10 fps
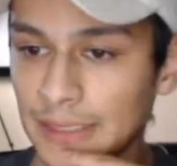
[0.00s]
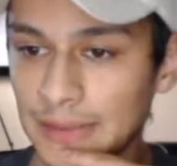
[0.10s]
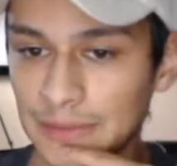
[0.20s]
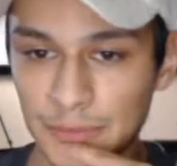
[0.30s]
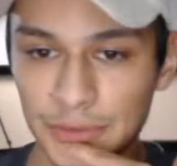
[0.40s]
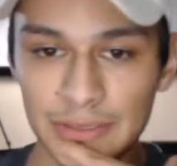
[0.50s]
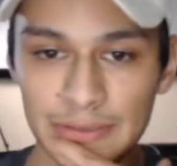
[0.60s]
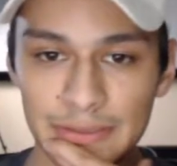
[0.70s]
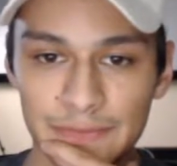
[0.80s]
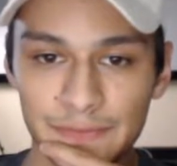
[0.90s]
So I'm trying to
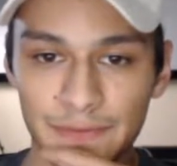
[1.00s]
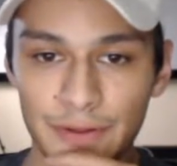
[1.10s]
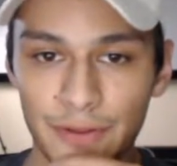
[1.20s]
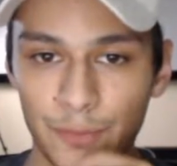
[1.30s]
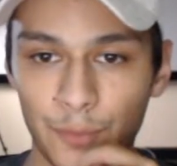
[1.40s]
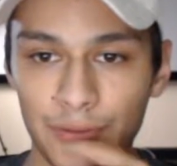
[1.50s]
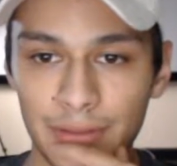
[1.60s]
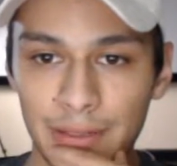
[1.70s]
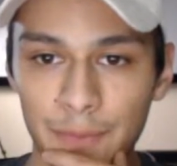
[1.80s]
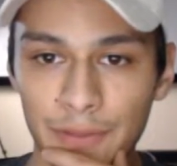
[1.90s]
look for another one
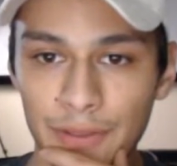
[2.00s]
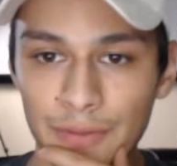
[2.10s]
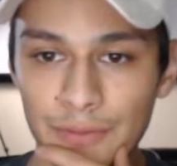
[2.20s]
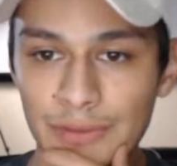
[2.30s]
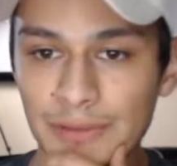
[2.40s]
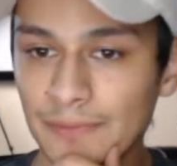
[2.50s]
that I would use.